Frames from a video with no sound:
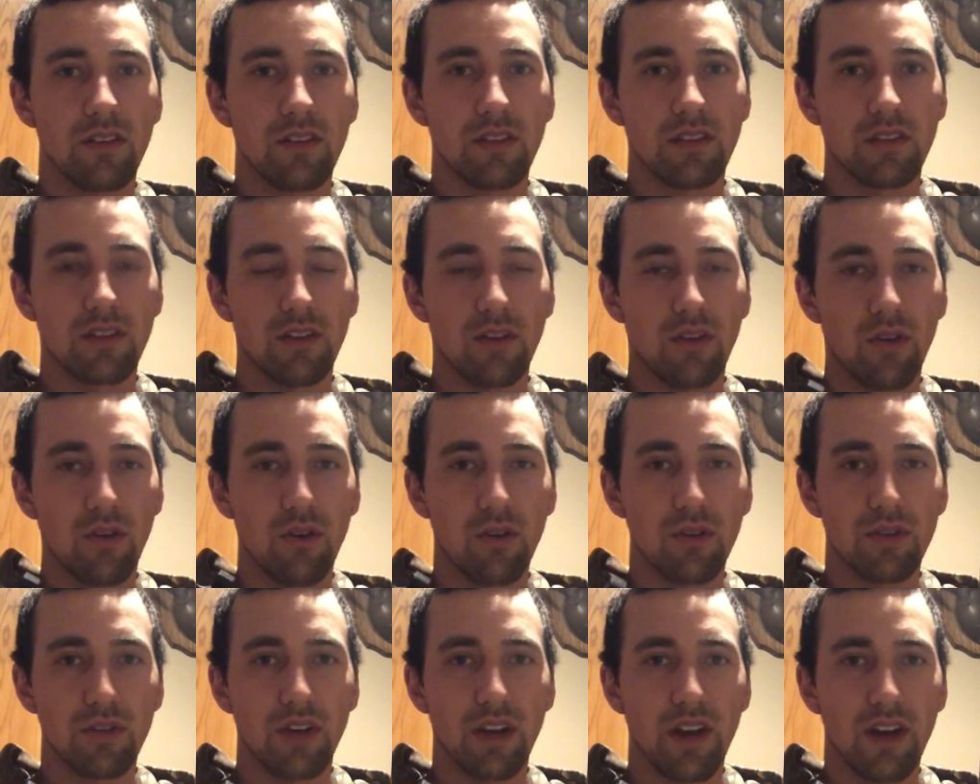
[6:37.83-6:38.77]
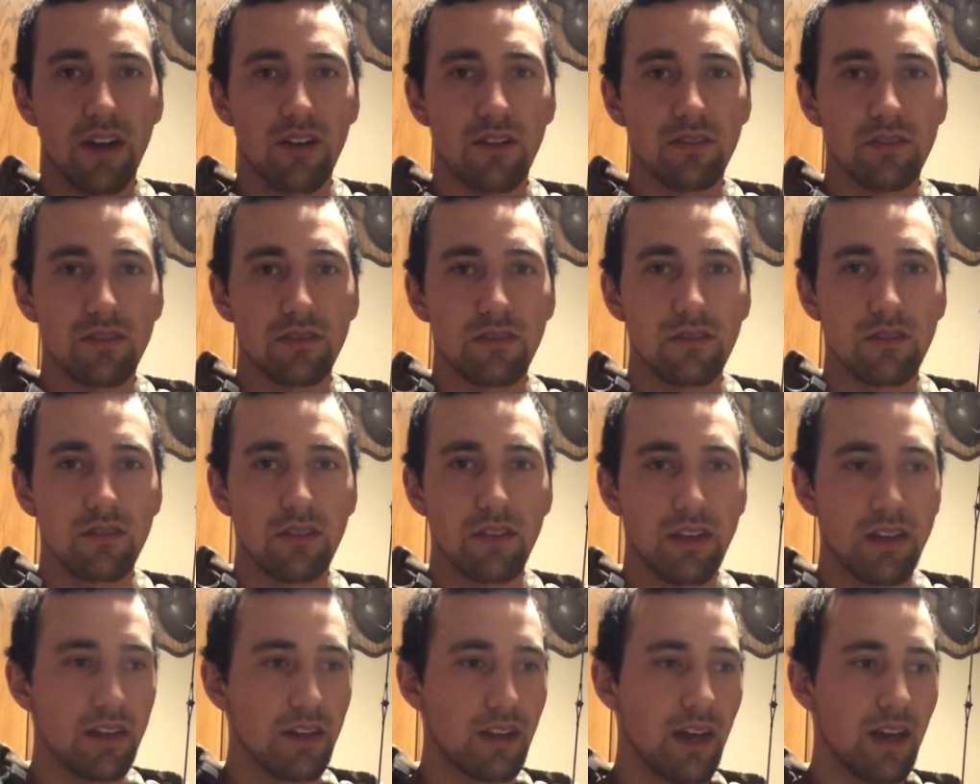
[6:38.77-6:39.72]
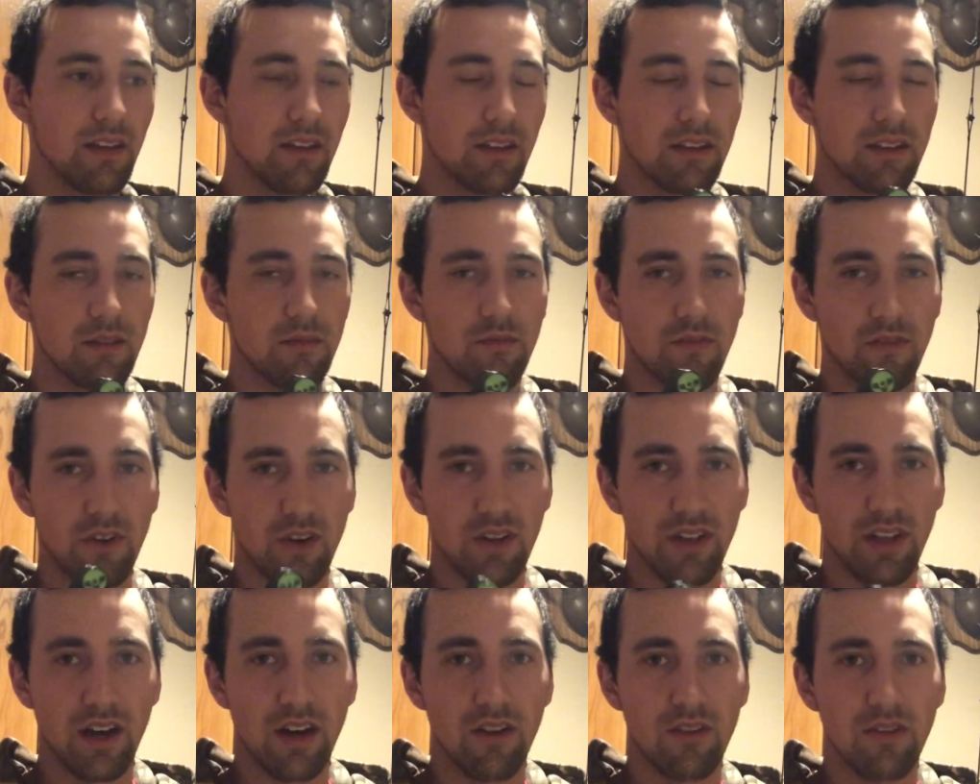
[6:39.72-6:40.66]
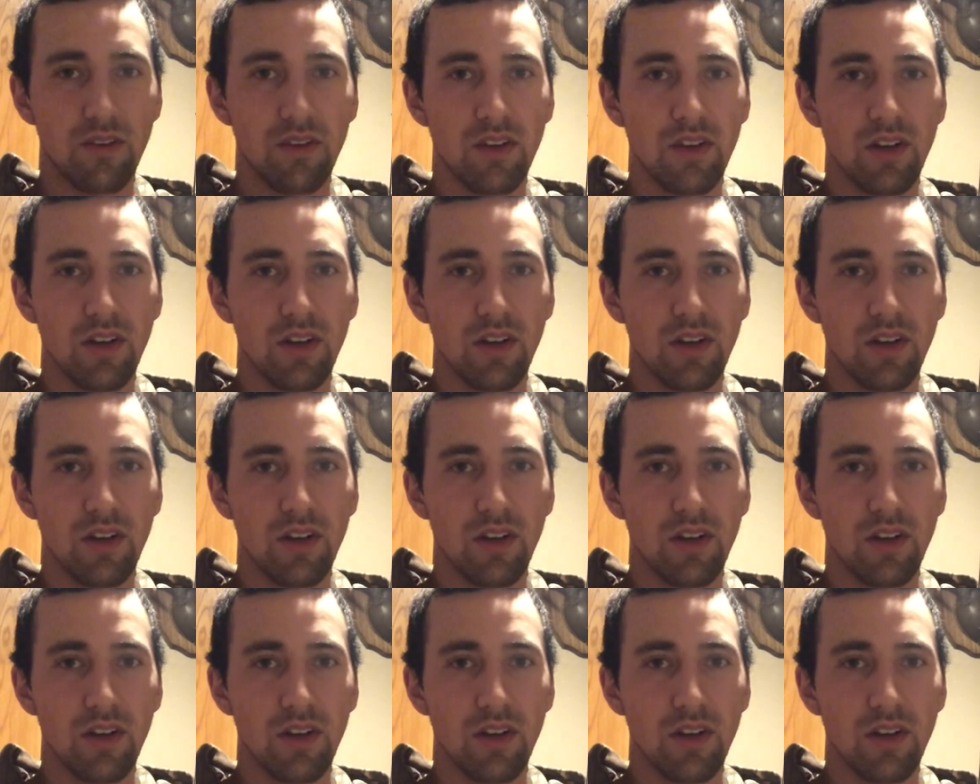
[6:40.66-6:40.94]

It's going to hold your arrows and not let them fall out.